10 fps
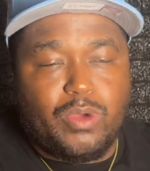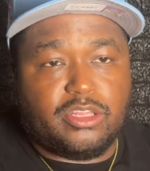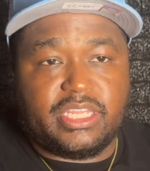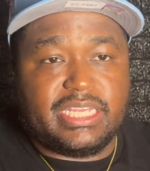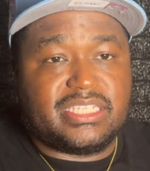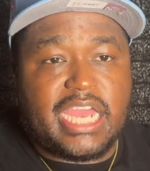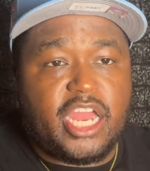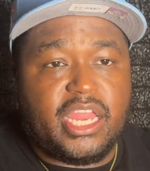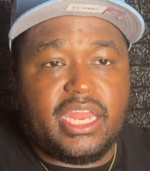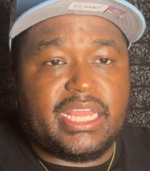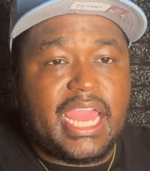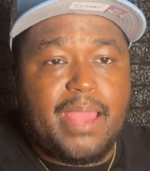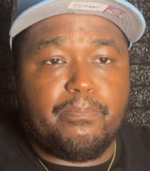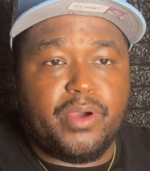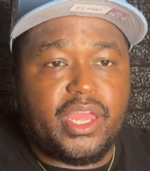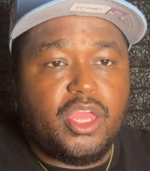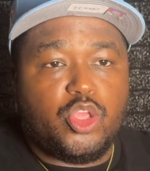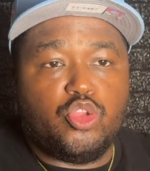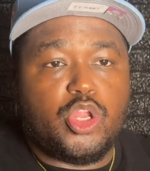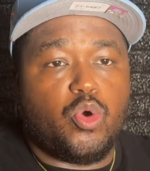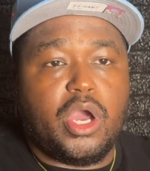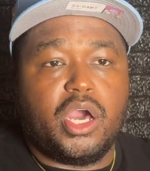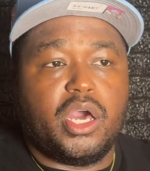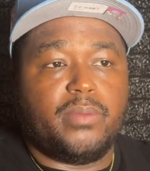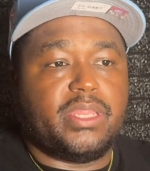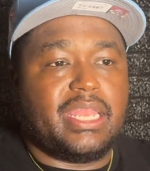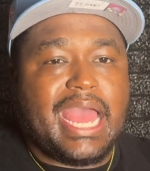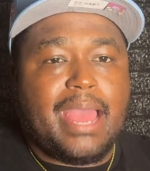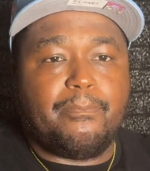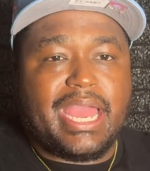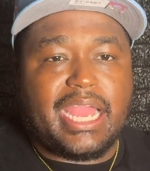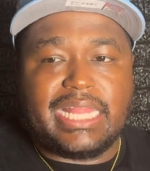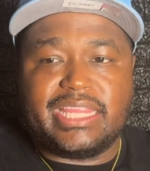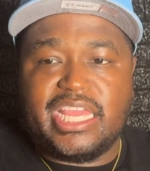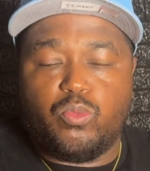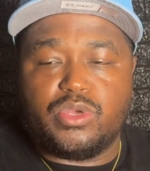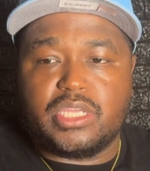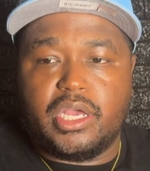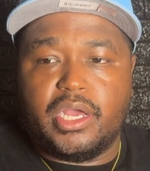entirety of the game, but the linebacker, I think it was